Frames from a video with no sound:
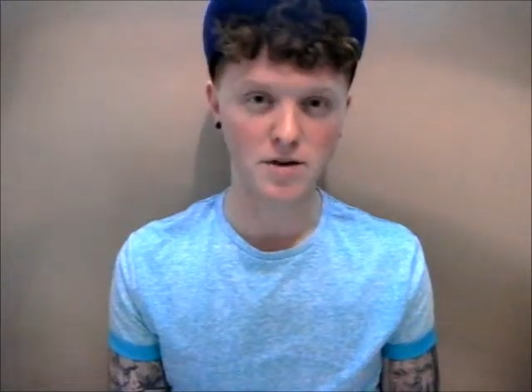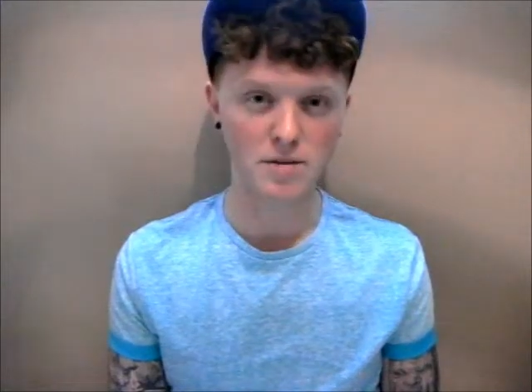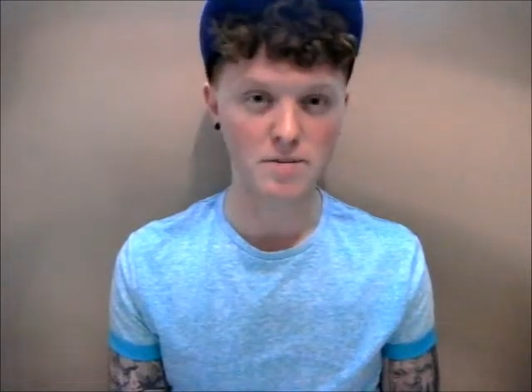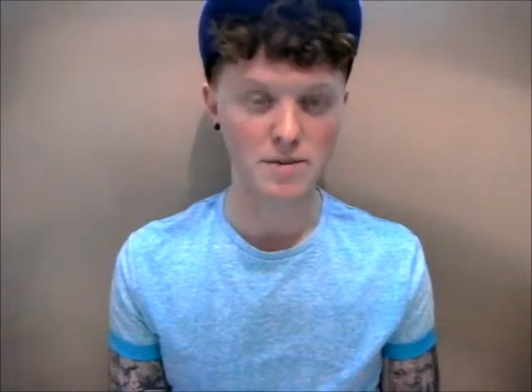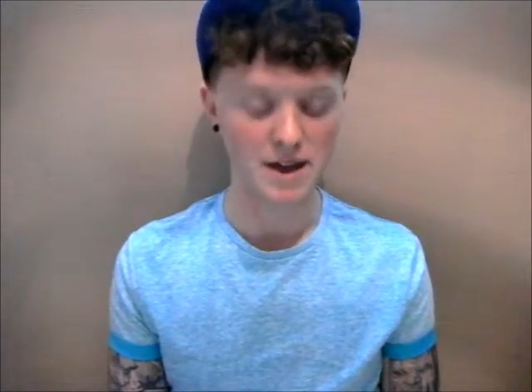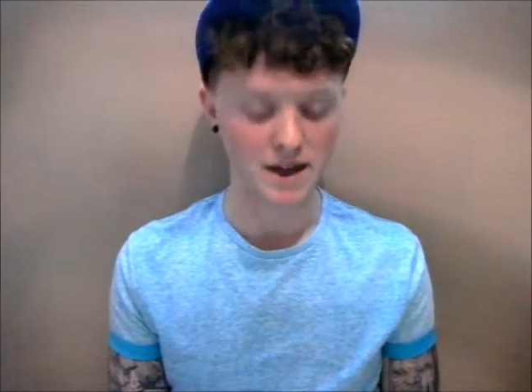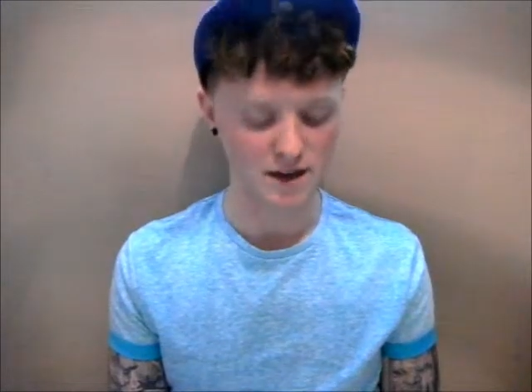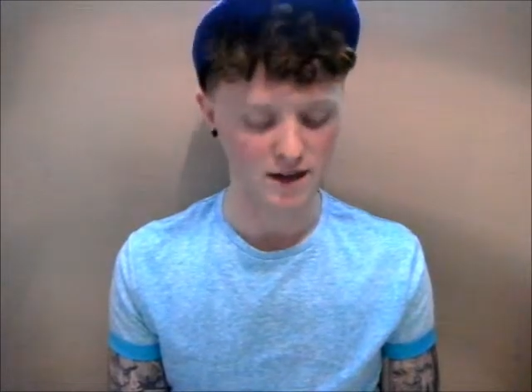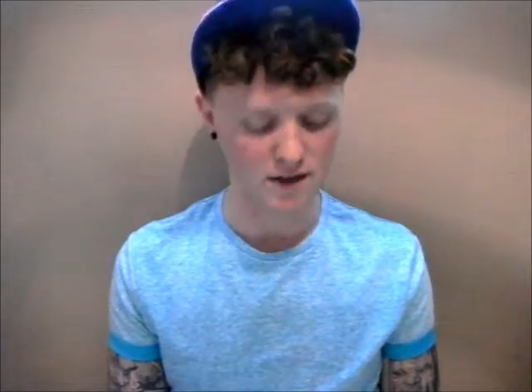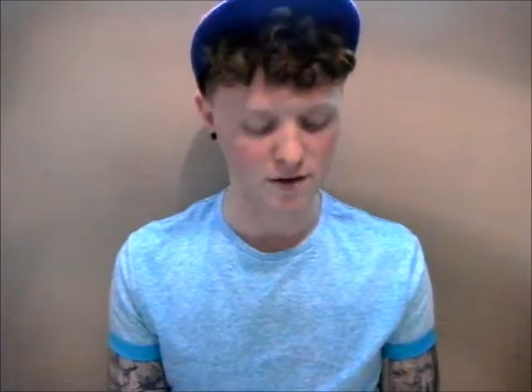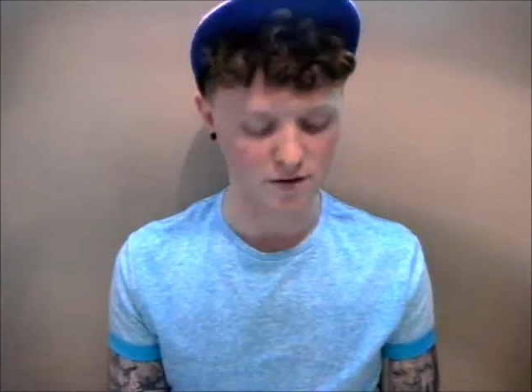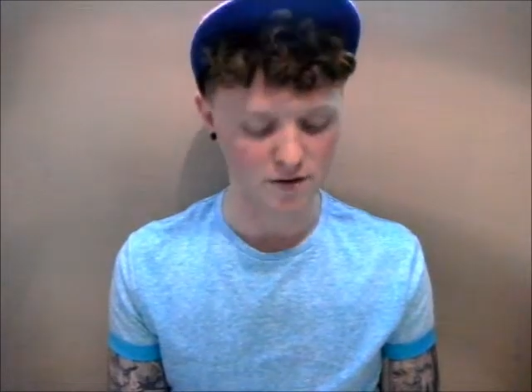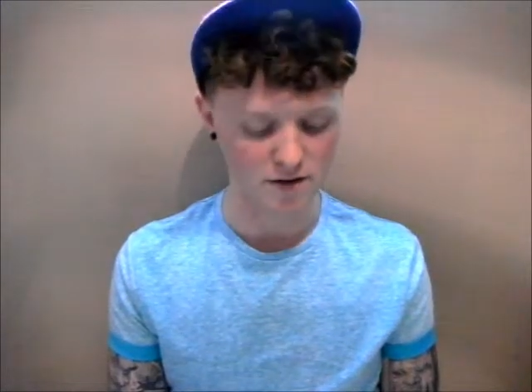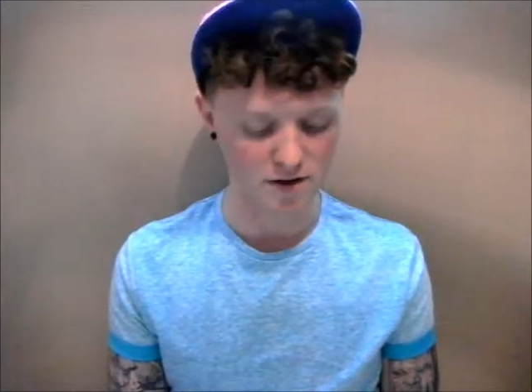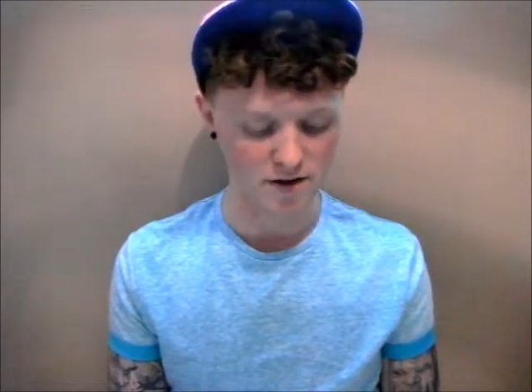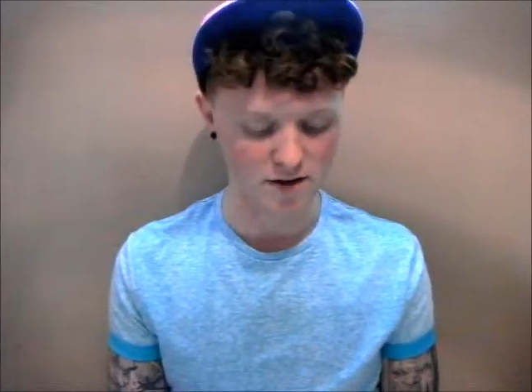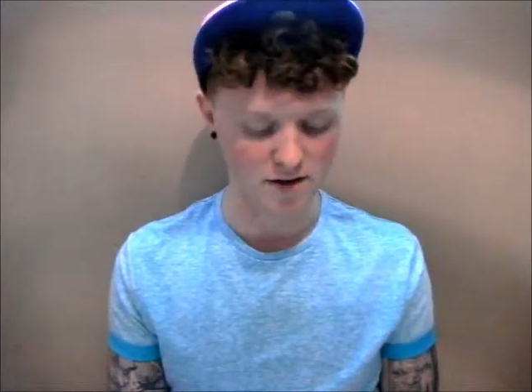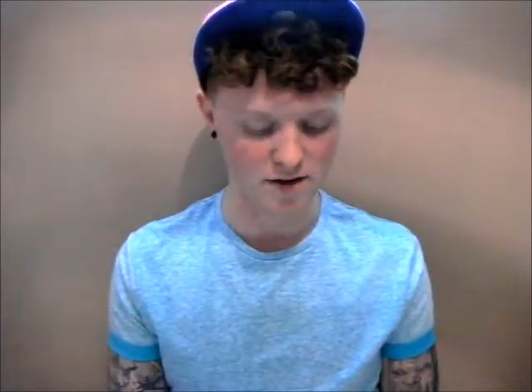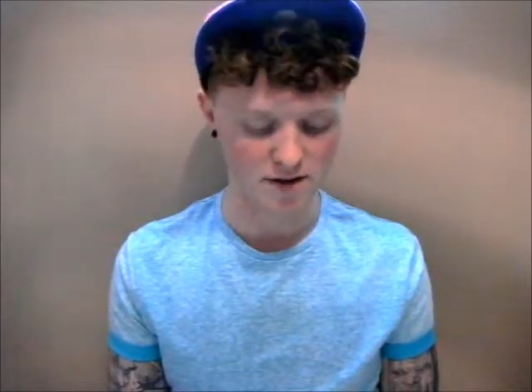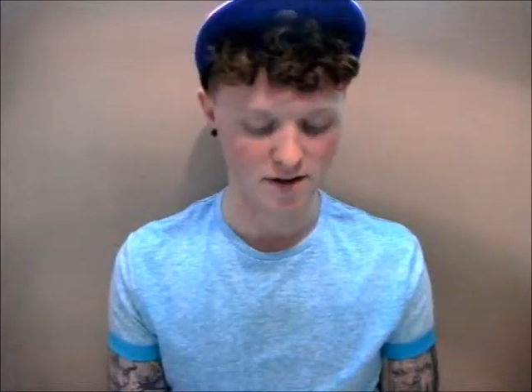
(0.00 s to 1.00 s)
and make a
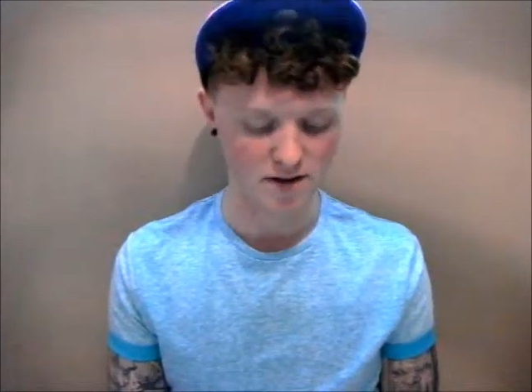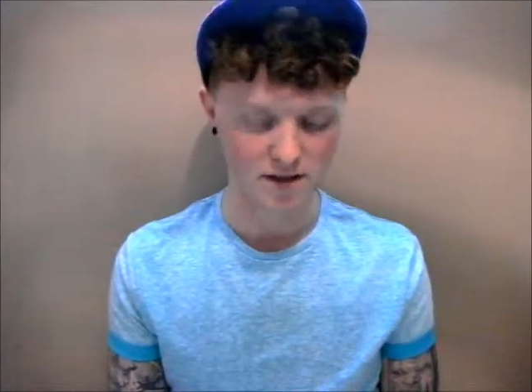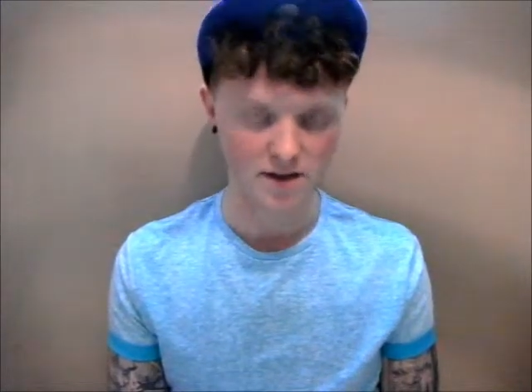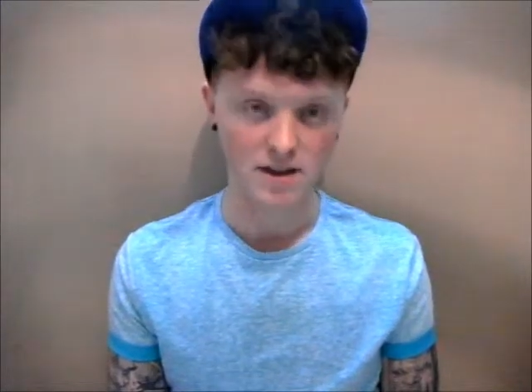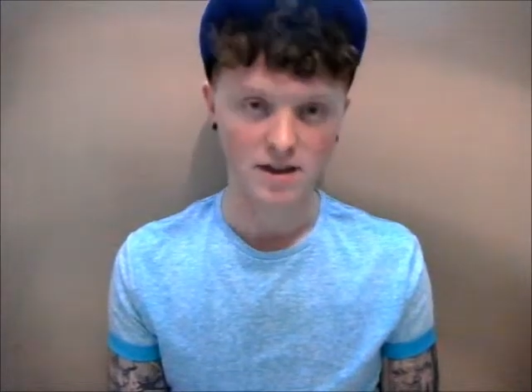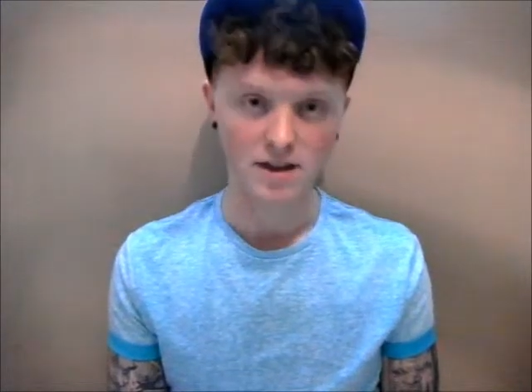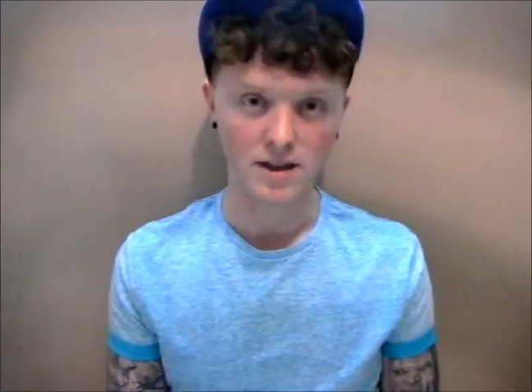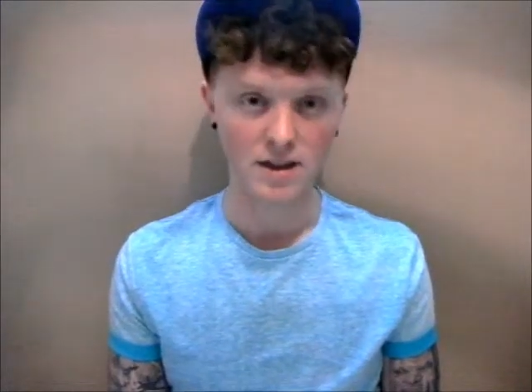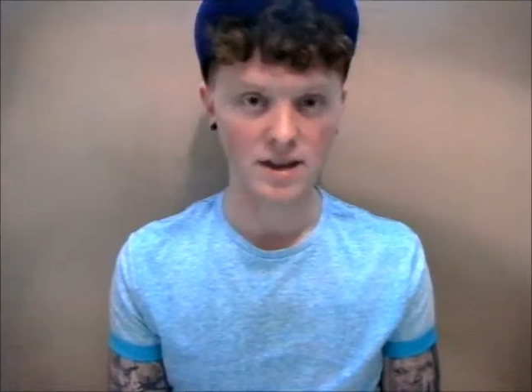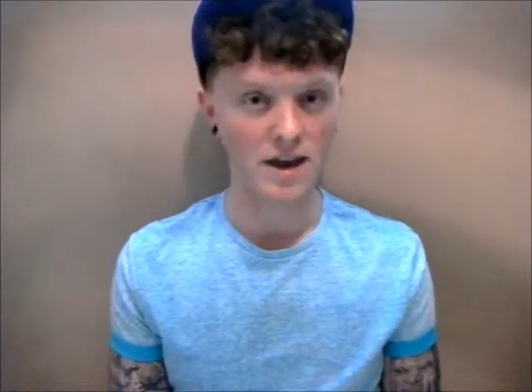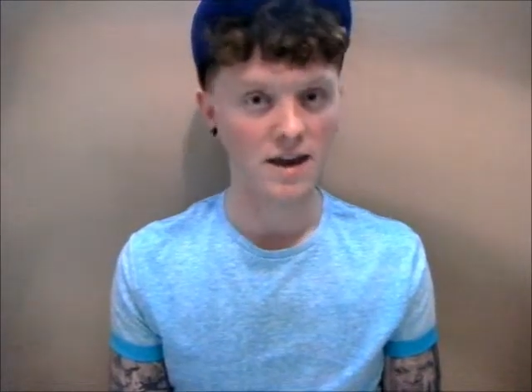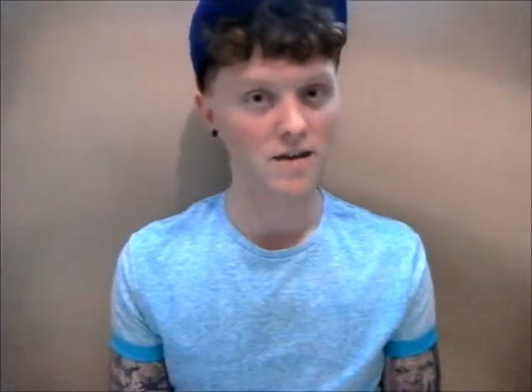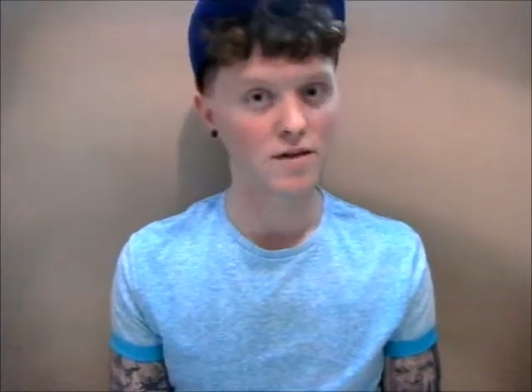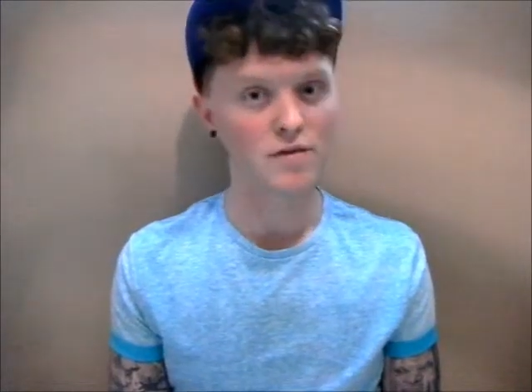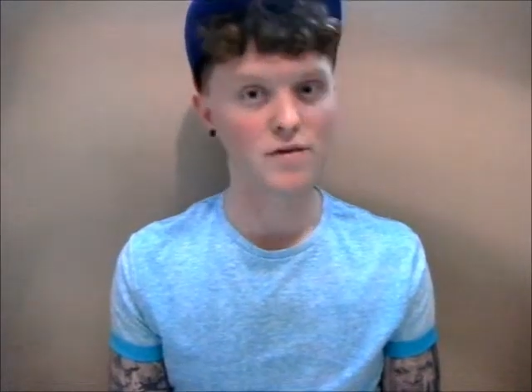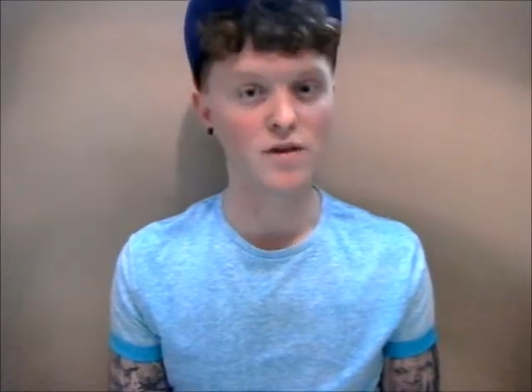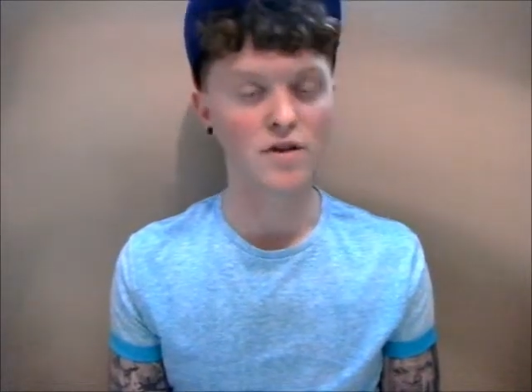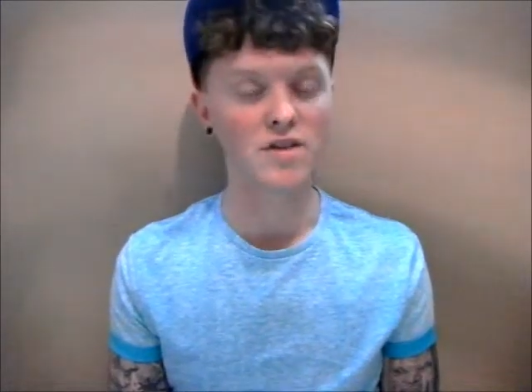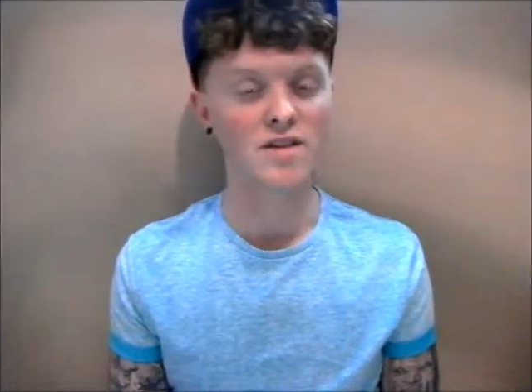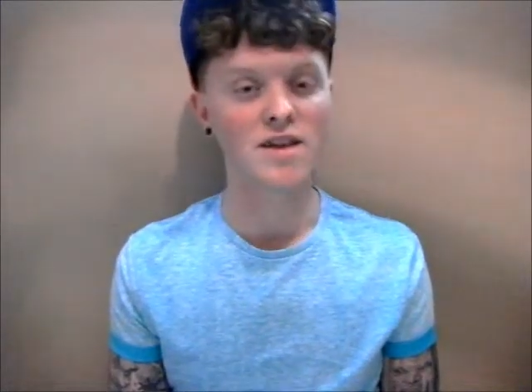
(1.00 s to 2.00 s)
difference, and get your
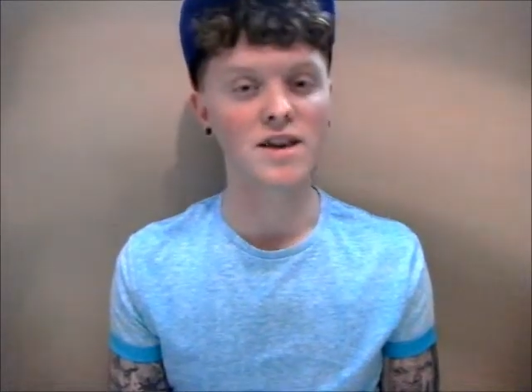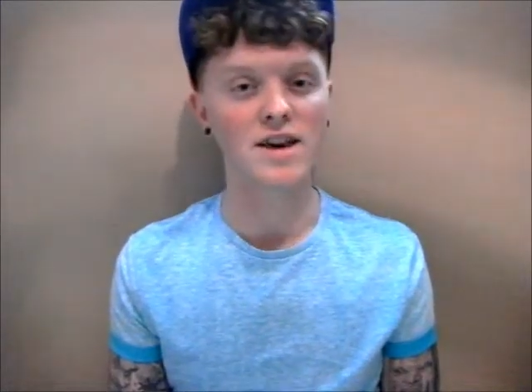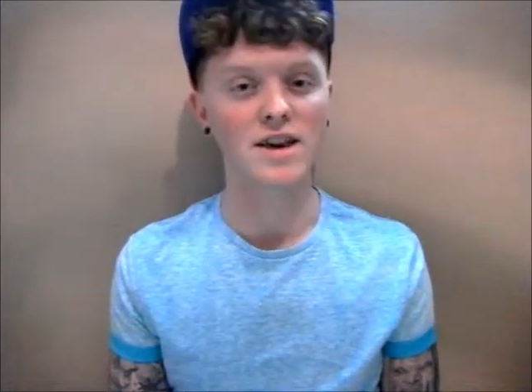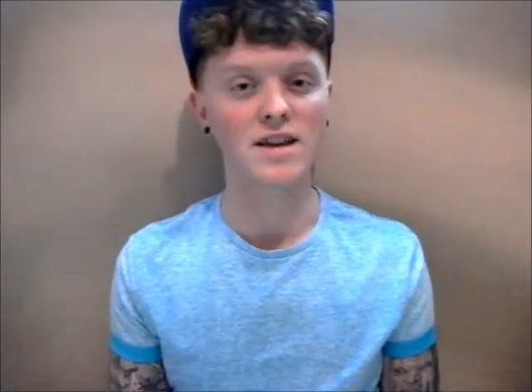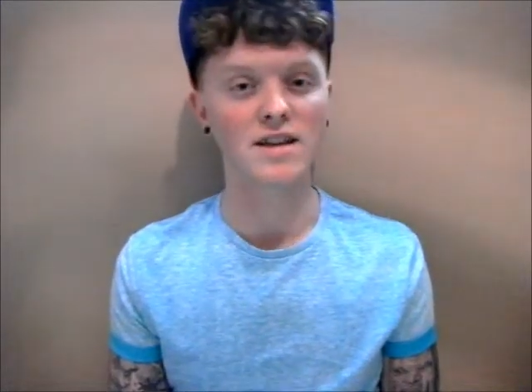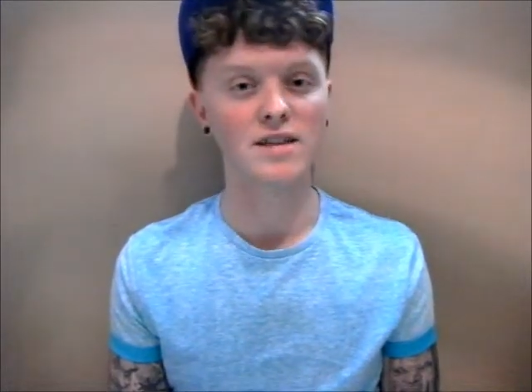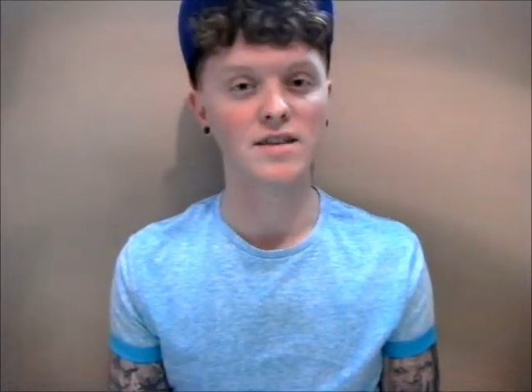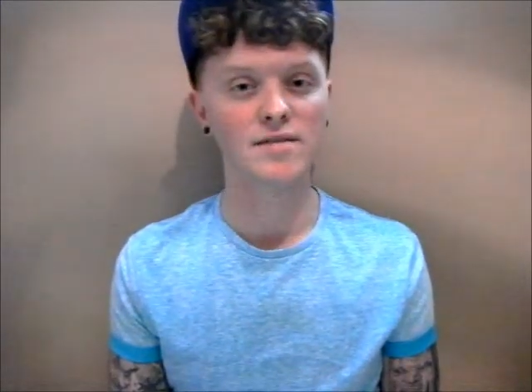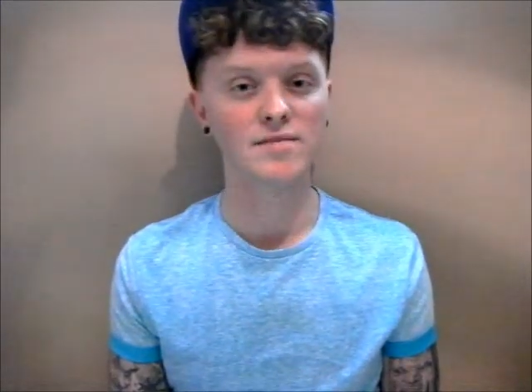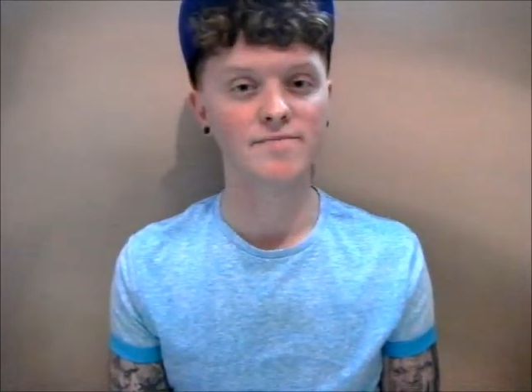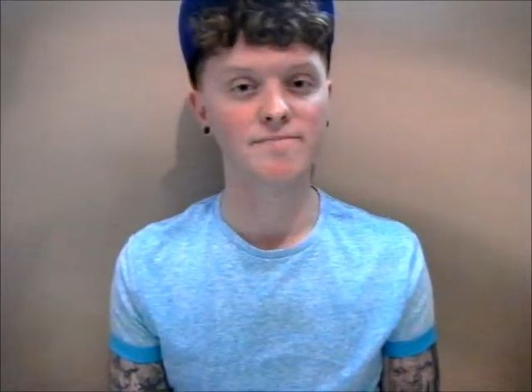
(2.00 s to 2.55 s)
voice heard.